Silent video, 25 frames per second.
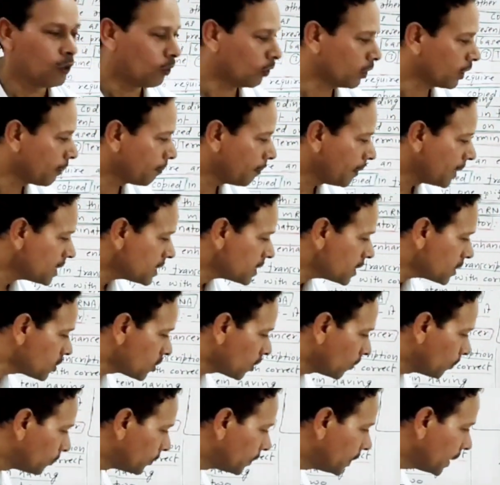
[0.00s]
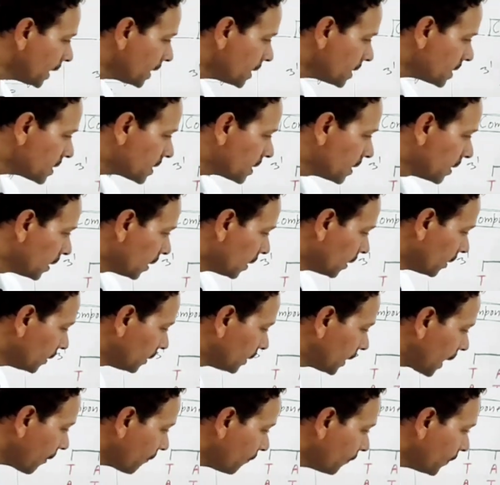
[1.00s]
on the basis of this
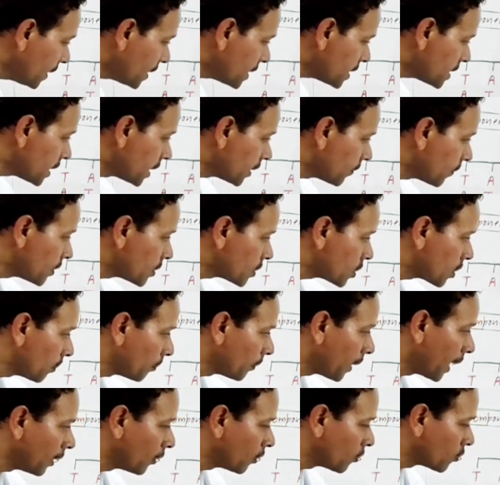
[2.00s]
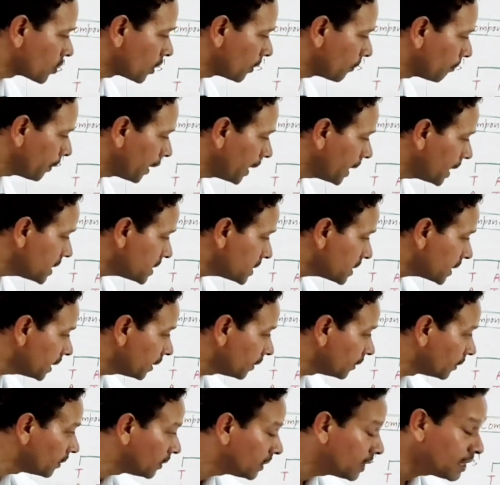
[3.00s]
definite sequence of nitrogen base
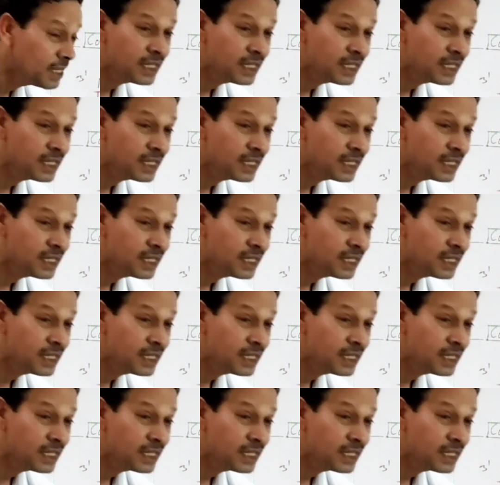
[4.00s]
in